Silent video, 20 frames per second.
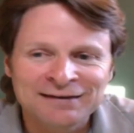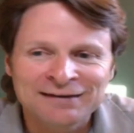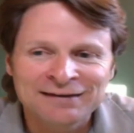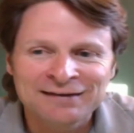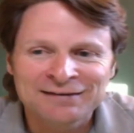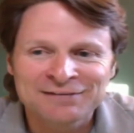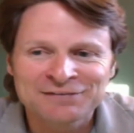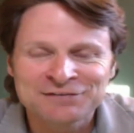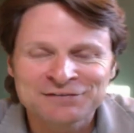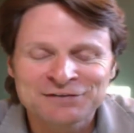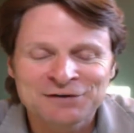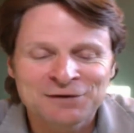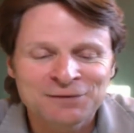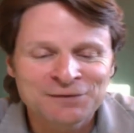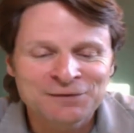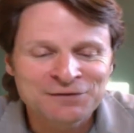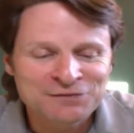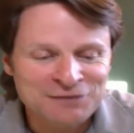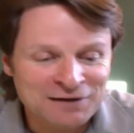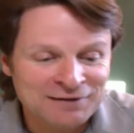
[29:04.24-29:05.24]
And
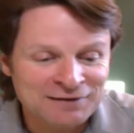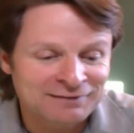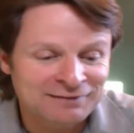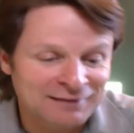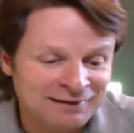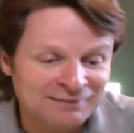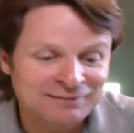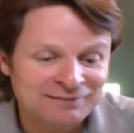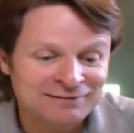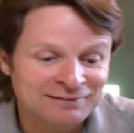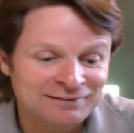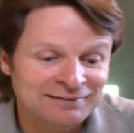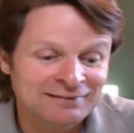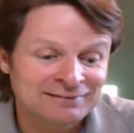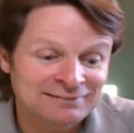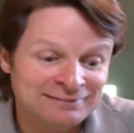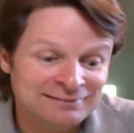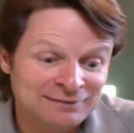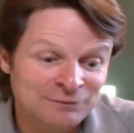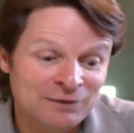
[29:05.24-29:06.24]
so he's on, I look at that
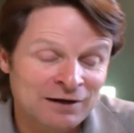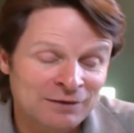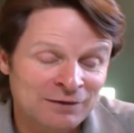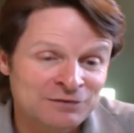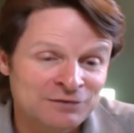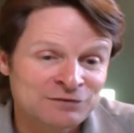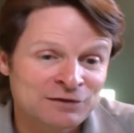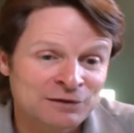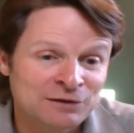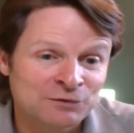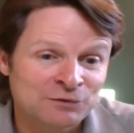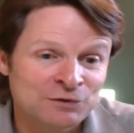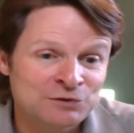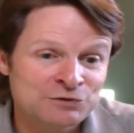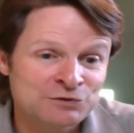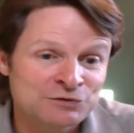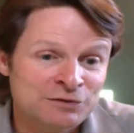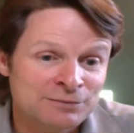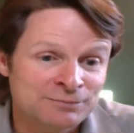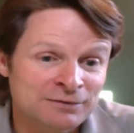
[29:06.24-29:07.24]
and say, wow, he's on a
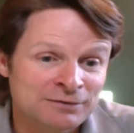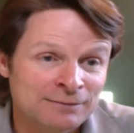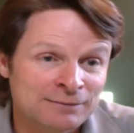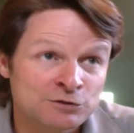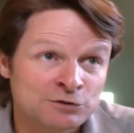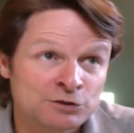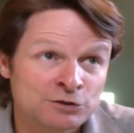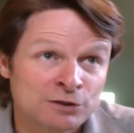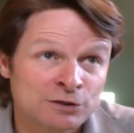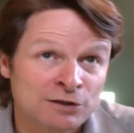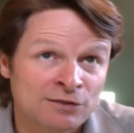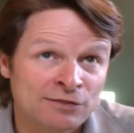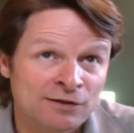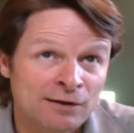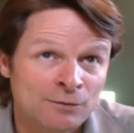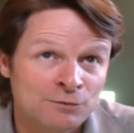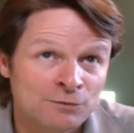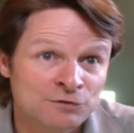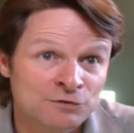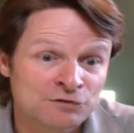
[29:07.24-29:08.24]
road trip that I'm sure he
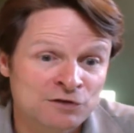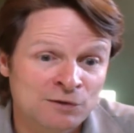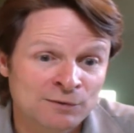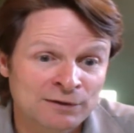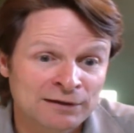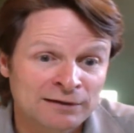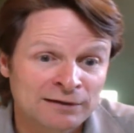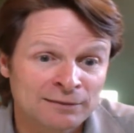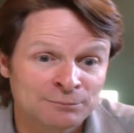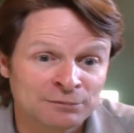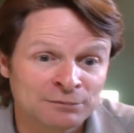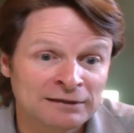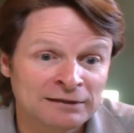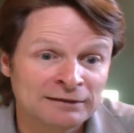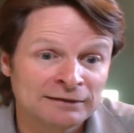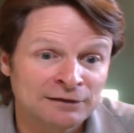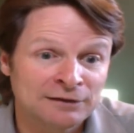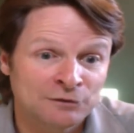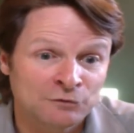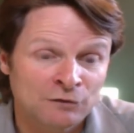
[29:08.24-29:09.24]
thought was going
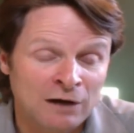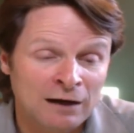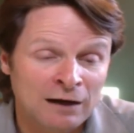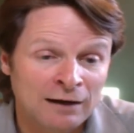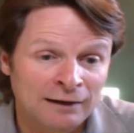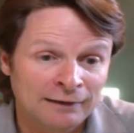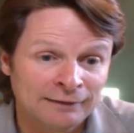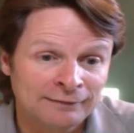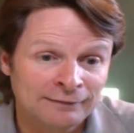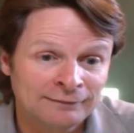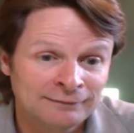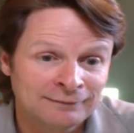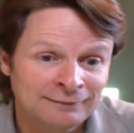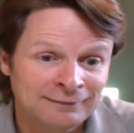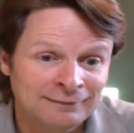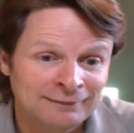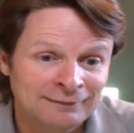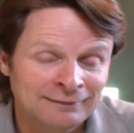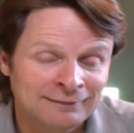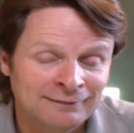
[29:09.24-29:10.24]
completely awry.
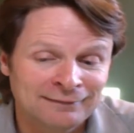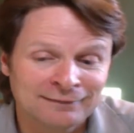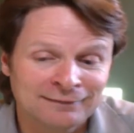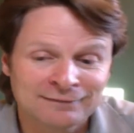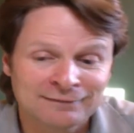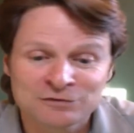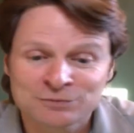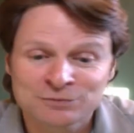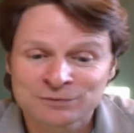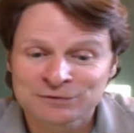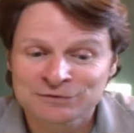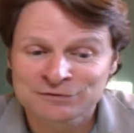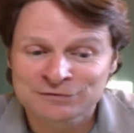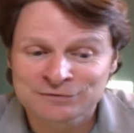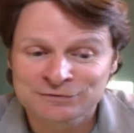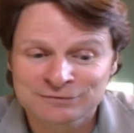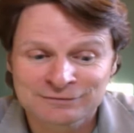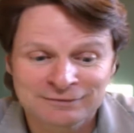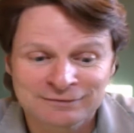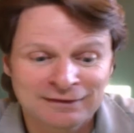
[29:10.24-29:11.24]
That yeah. this
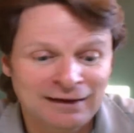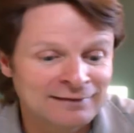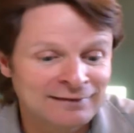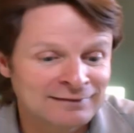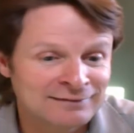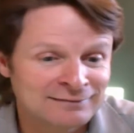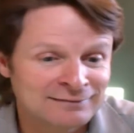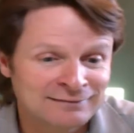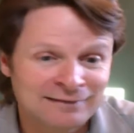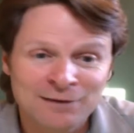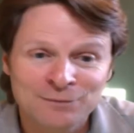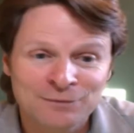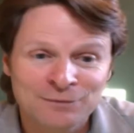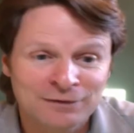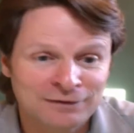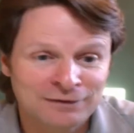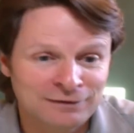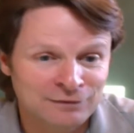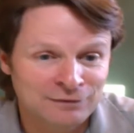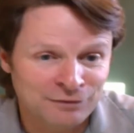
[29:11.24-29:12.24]
was not, not
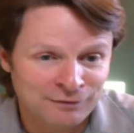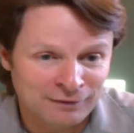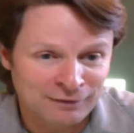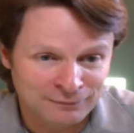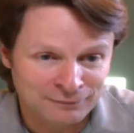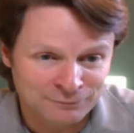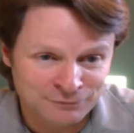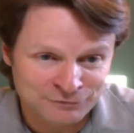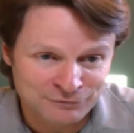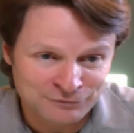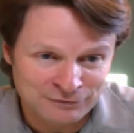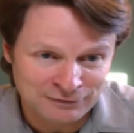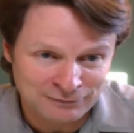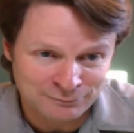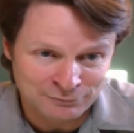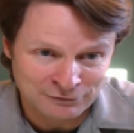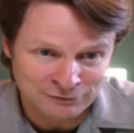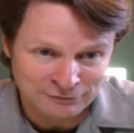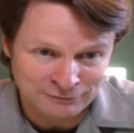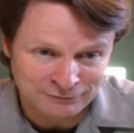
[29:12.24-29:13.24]
what he thought it was going
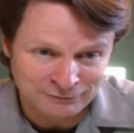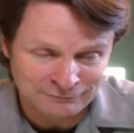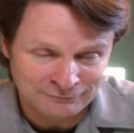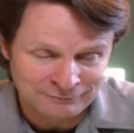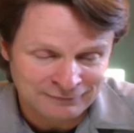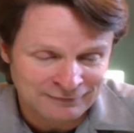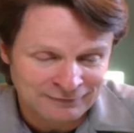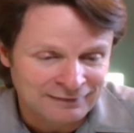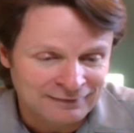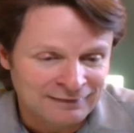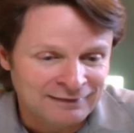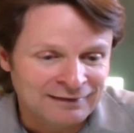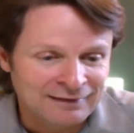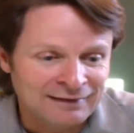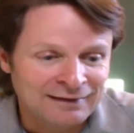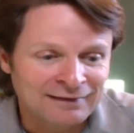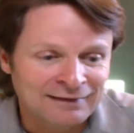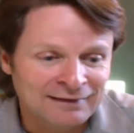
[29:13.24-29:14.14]
to be. Right.